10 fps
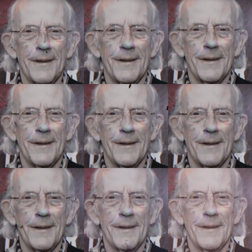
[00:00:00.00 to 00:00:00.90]
famous
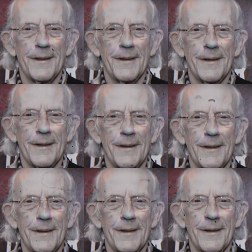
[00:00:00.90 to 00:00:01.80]
cartoon
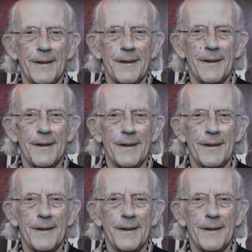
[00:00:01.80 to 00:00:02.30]
characters with speech